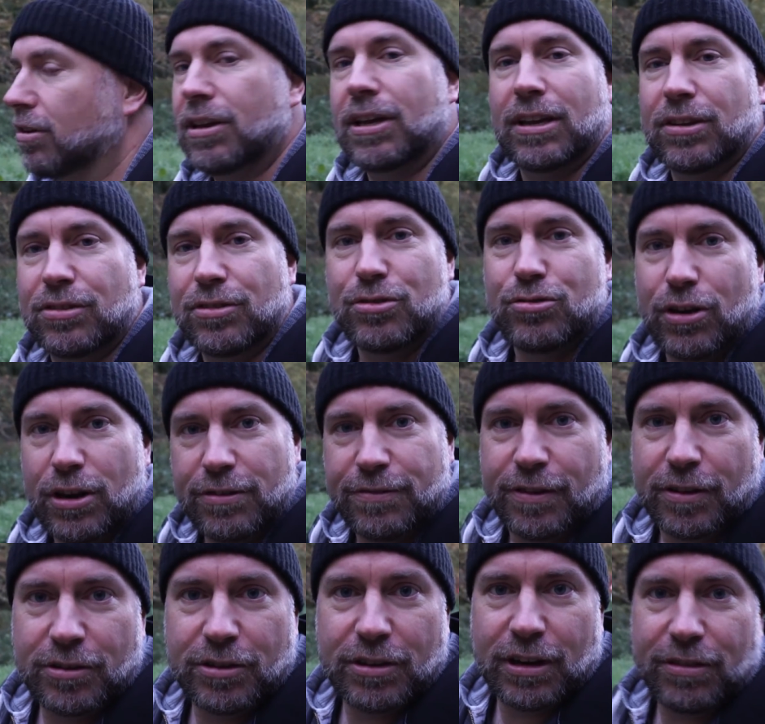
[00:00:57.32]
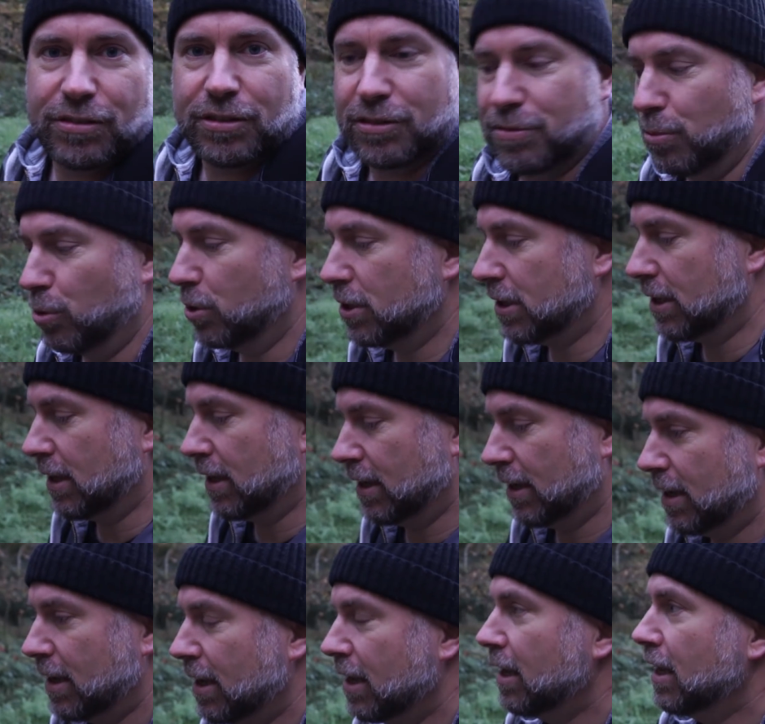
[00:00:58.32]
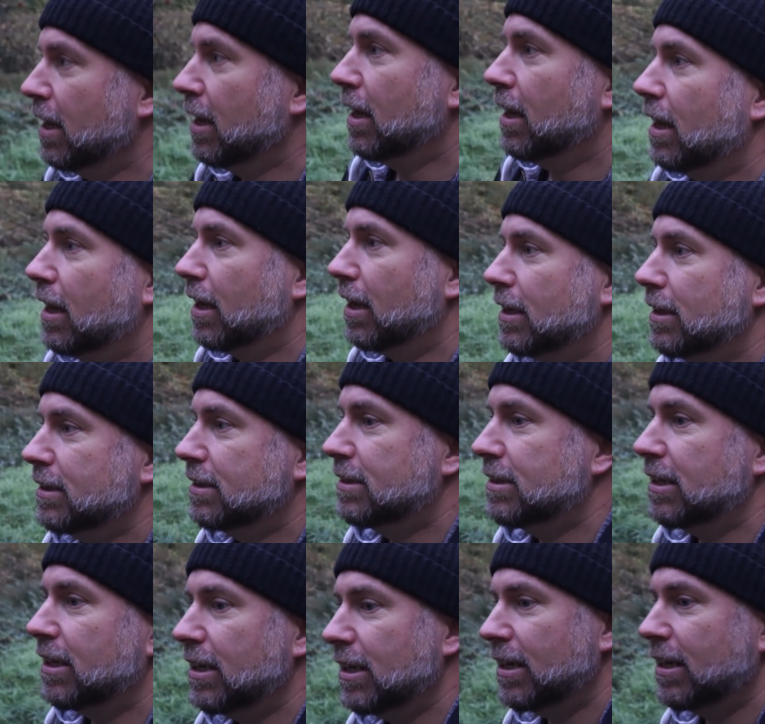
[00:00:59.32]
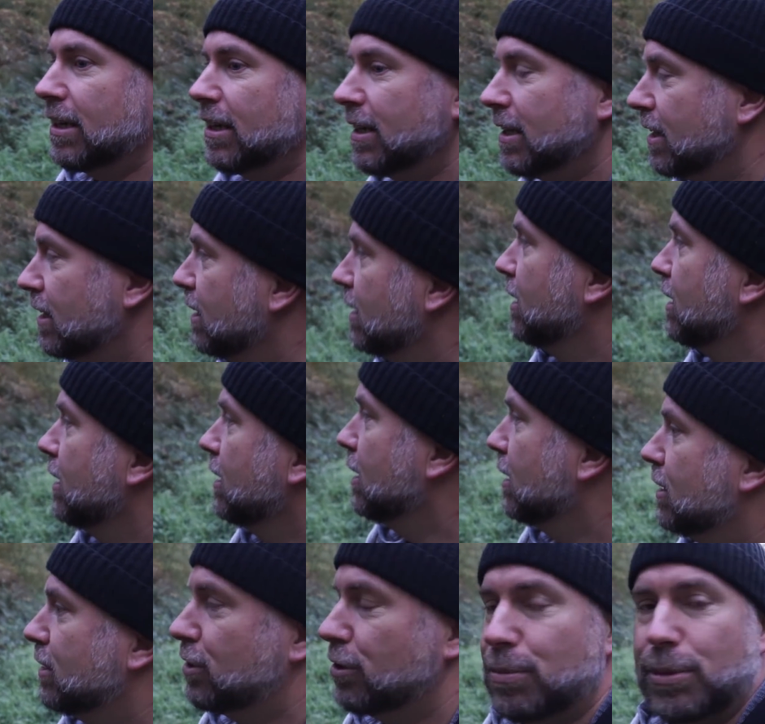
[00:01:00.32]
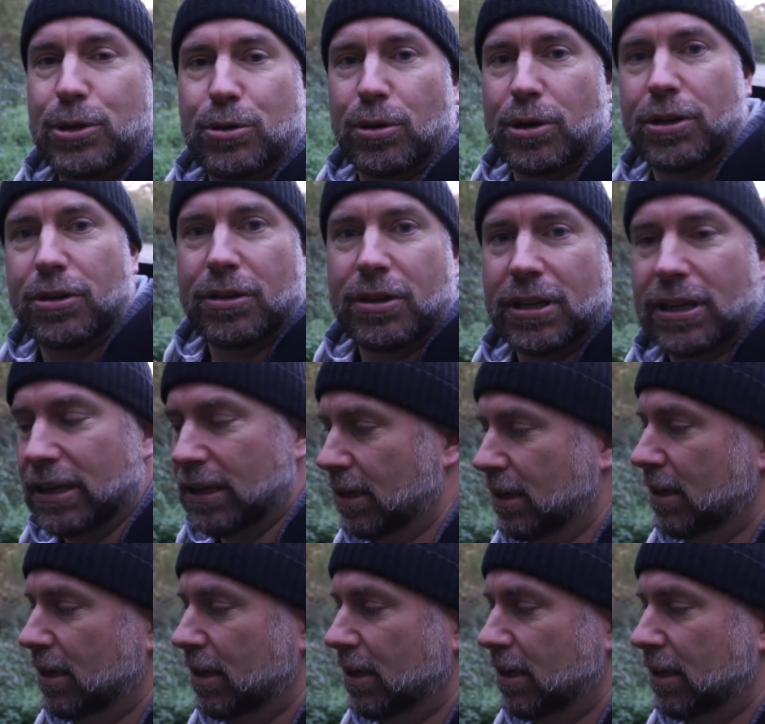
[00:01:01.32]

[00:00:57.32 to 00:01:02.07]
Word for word: can get some great photographs this morning, and it should be quite good.